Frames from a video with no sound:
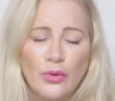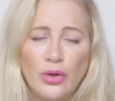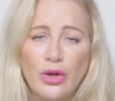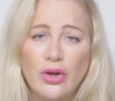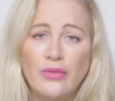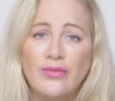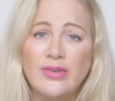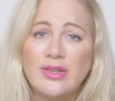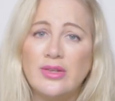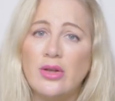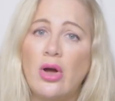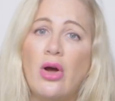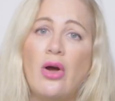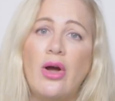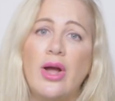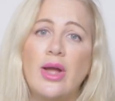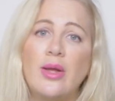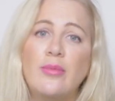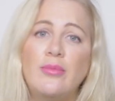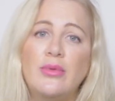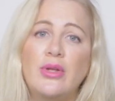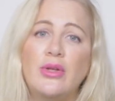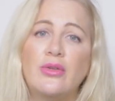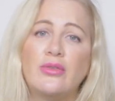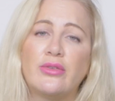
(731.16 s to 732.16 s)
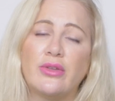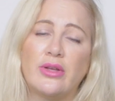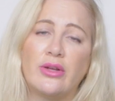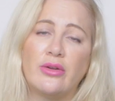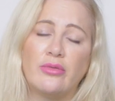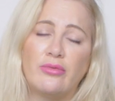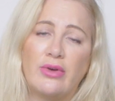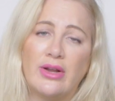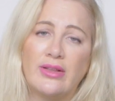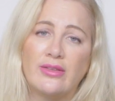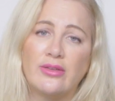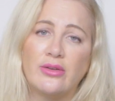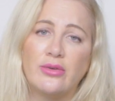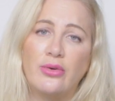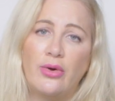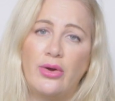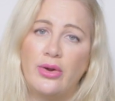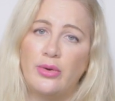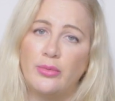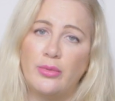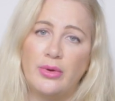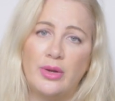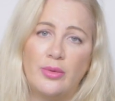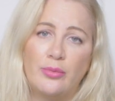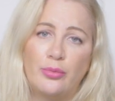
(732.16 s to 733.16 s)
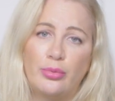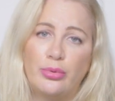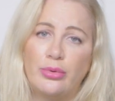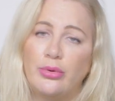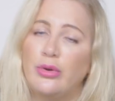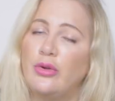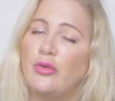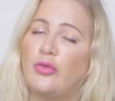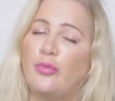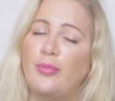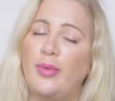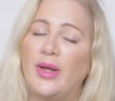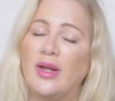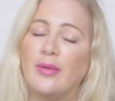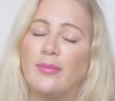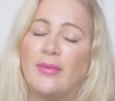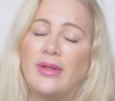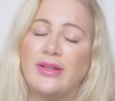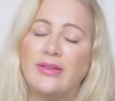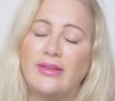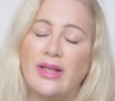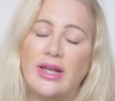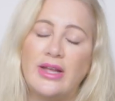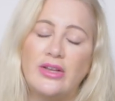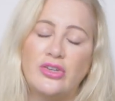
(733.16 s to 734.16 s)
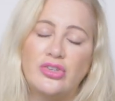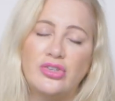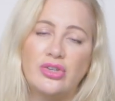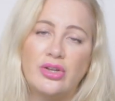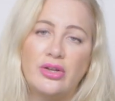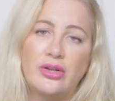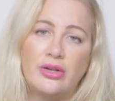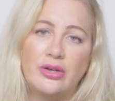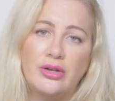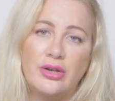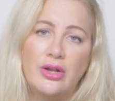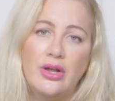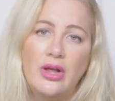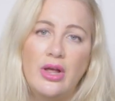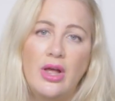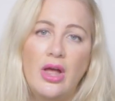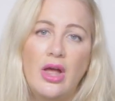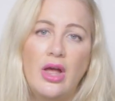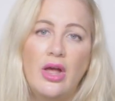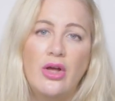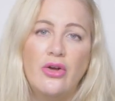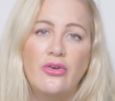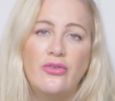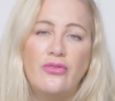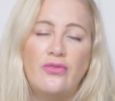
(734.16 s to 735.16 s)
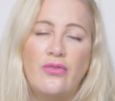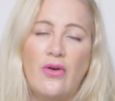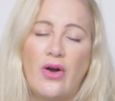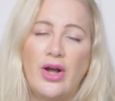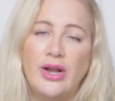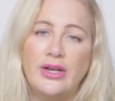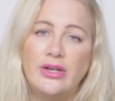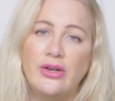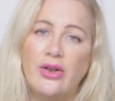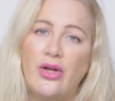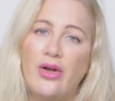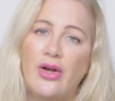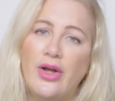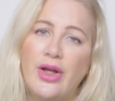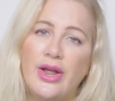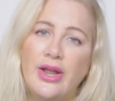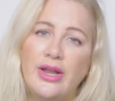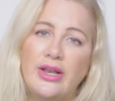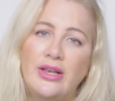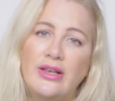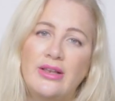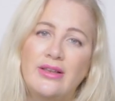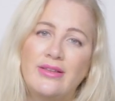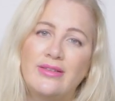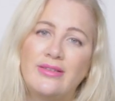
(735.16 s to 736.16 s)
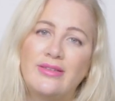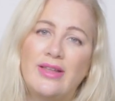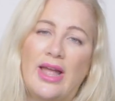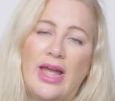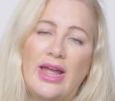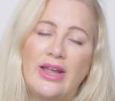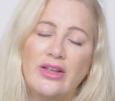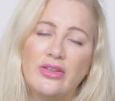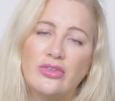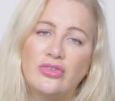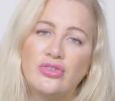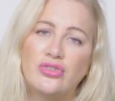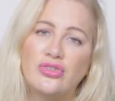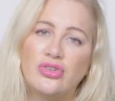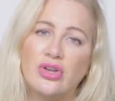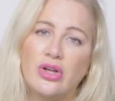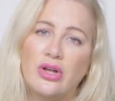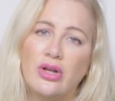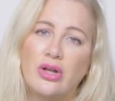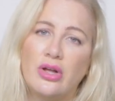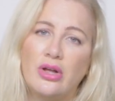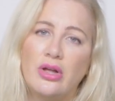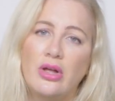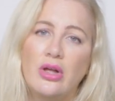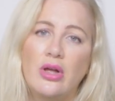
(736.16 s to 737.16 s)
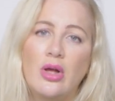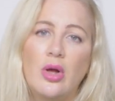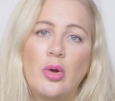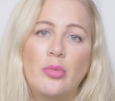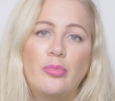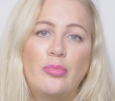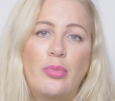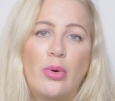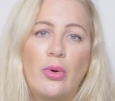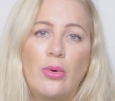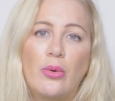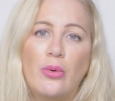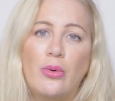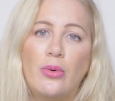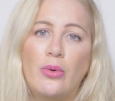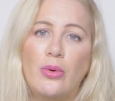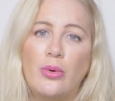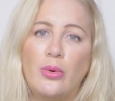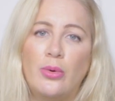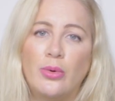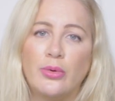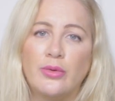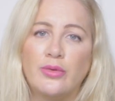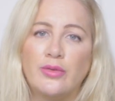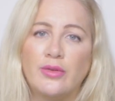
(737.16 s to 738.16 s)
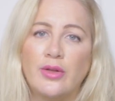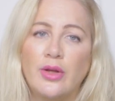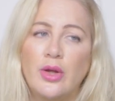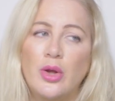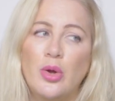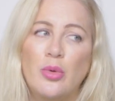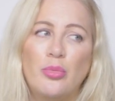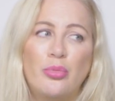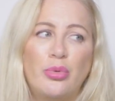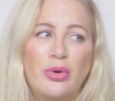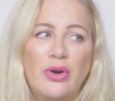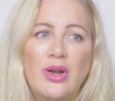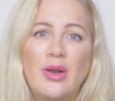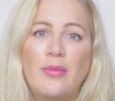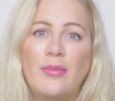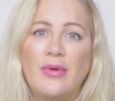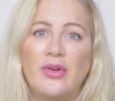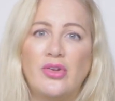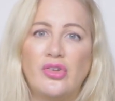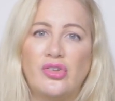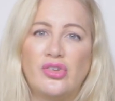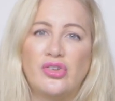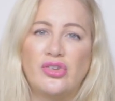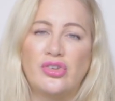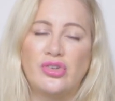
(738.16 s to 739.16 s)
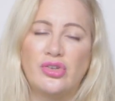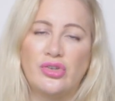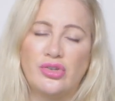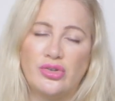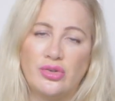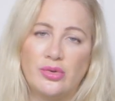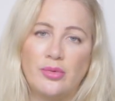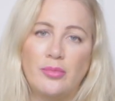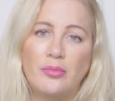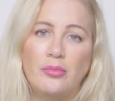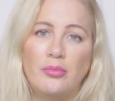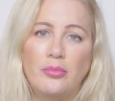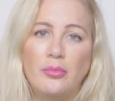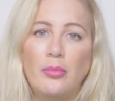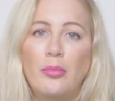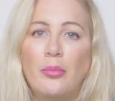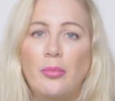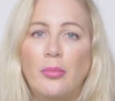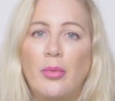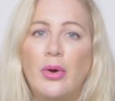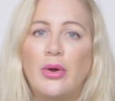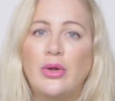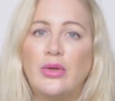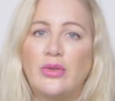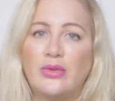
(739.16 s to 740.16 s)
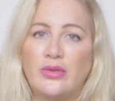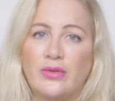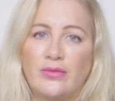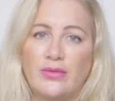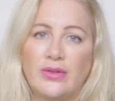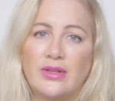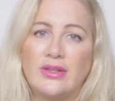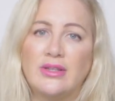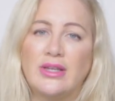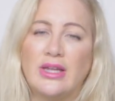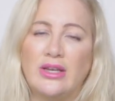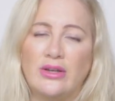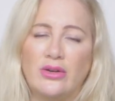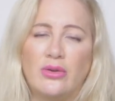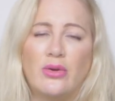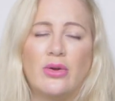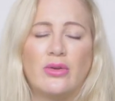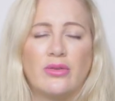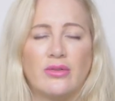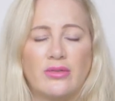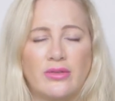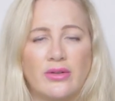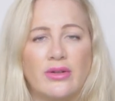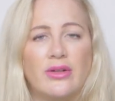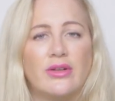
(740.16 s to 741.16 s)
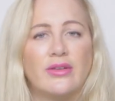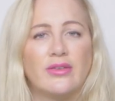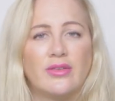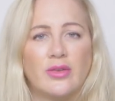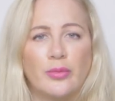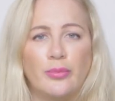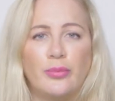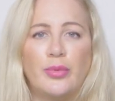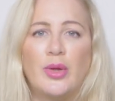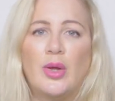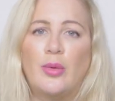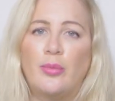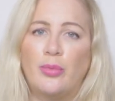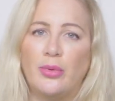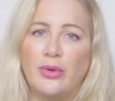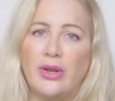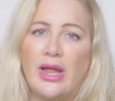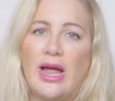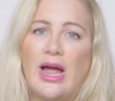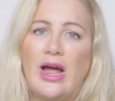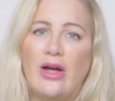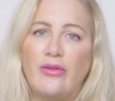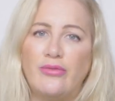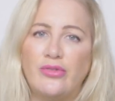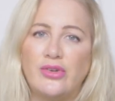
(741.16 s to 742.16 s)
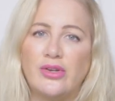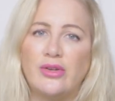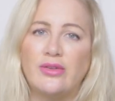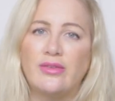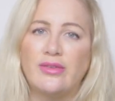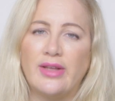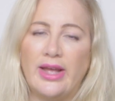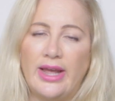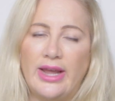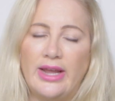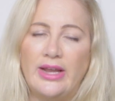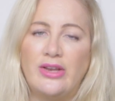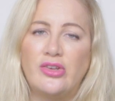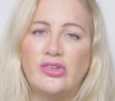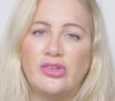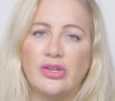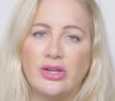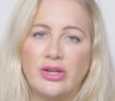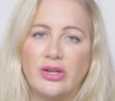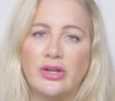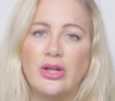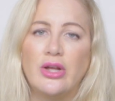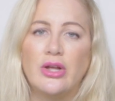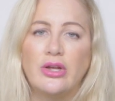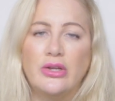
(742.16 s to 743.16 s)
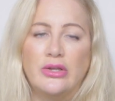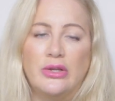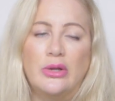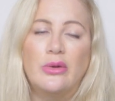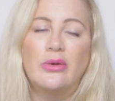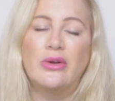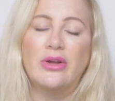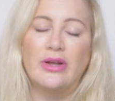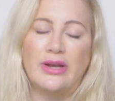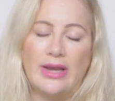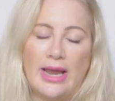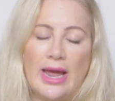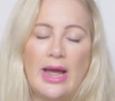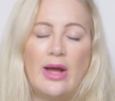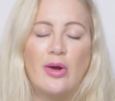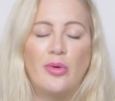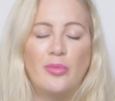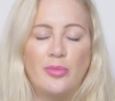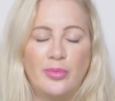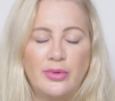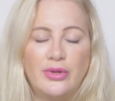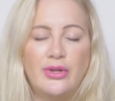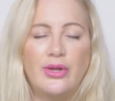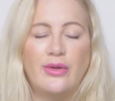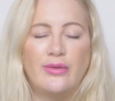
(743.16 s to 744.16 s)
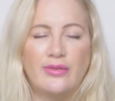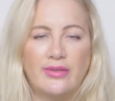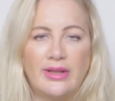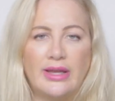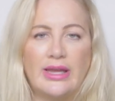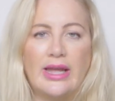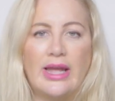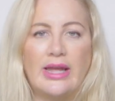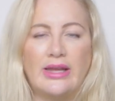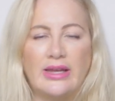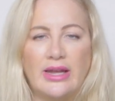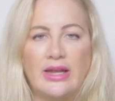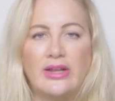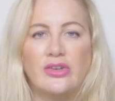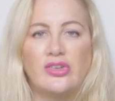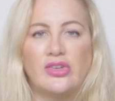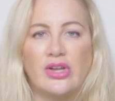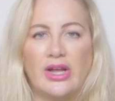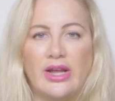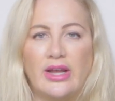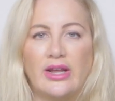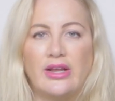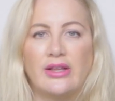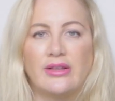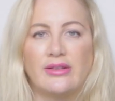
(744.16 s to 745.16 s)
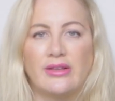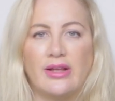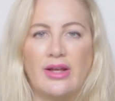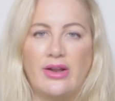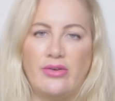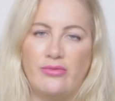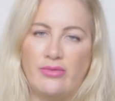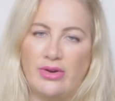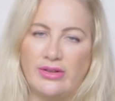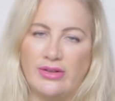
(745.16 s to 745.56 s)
Over time, using a retinoid will improve pigmentation, fine lines, texture, pores, pretty much most of the skin concerns that people have due to aging, you can help using AHAs and